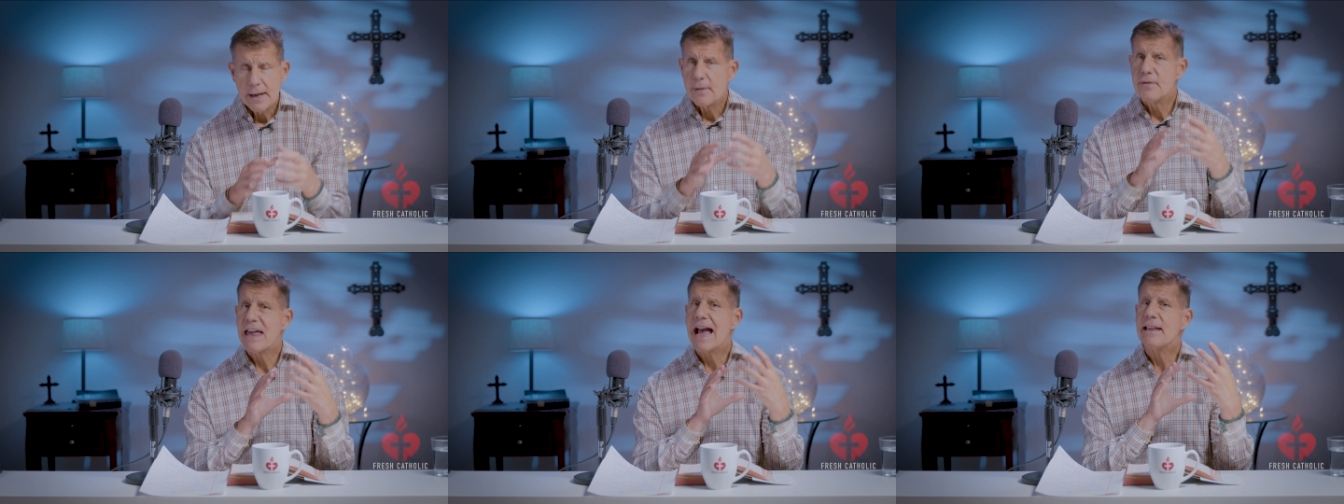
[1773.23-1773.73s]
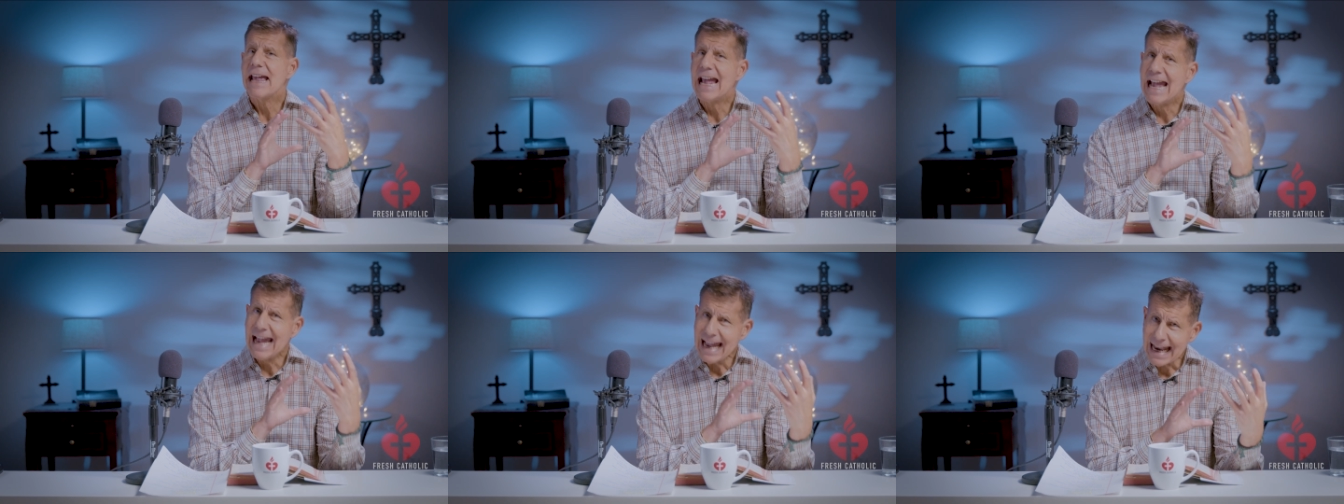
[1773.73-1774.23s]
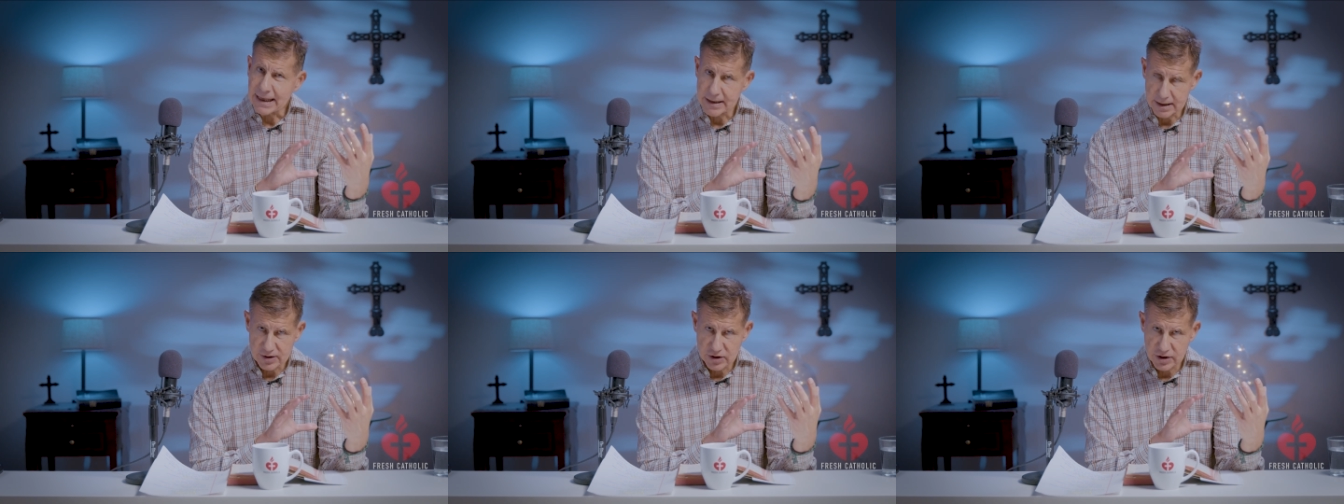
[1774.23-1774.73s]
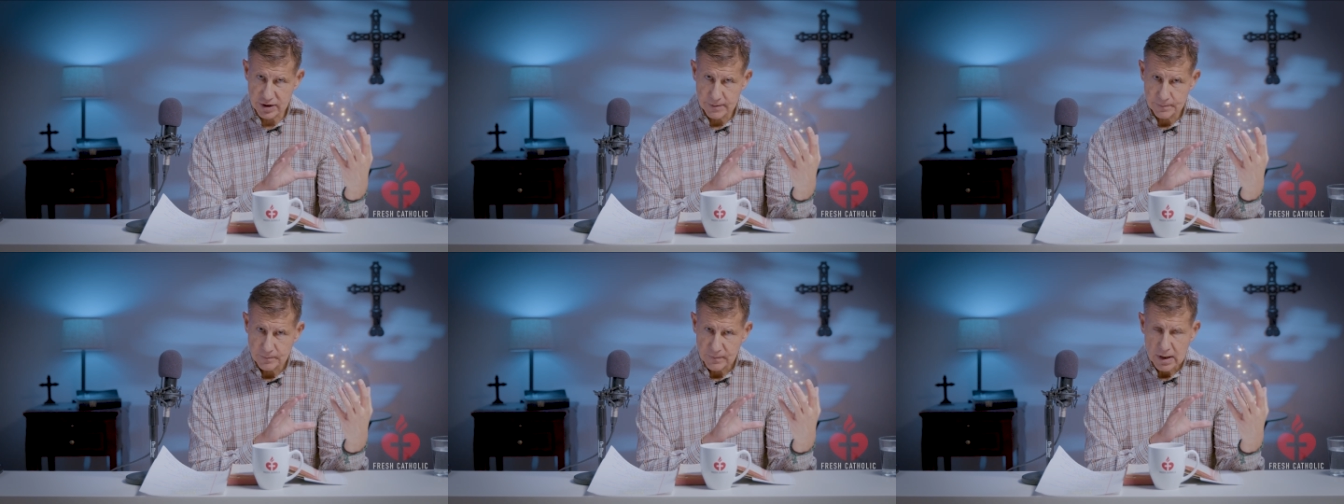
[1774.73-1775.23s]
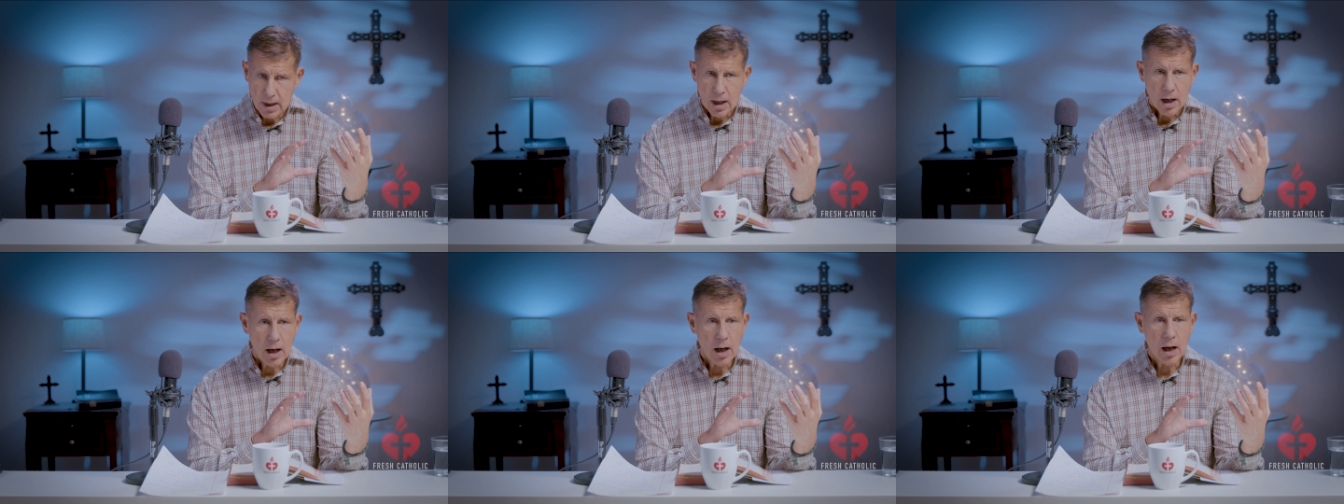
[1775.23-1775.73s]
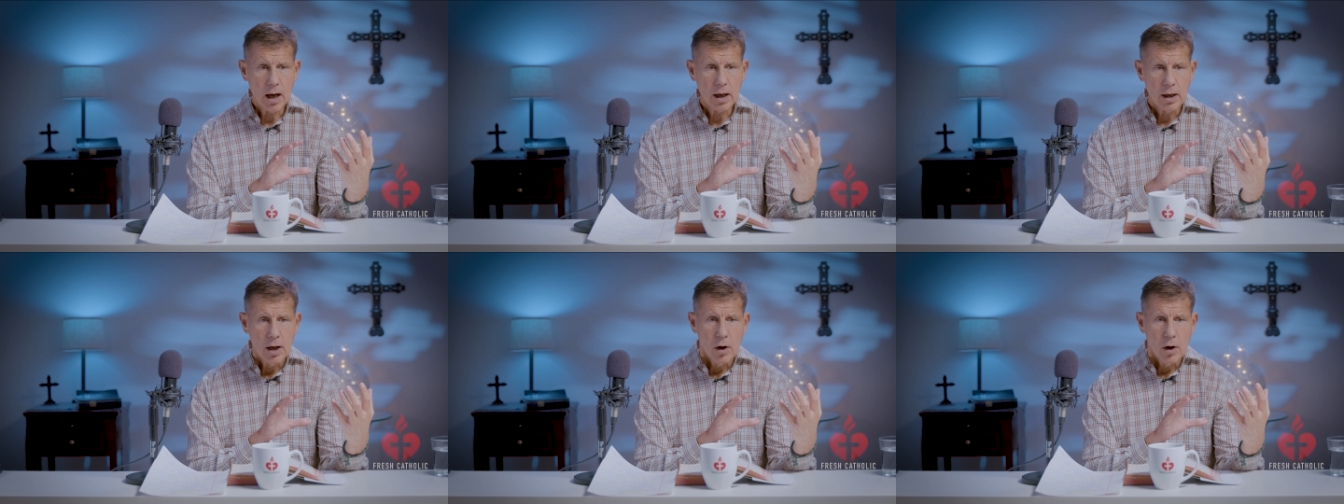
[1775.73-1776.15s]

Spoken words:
that Annas, kind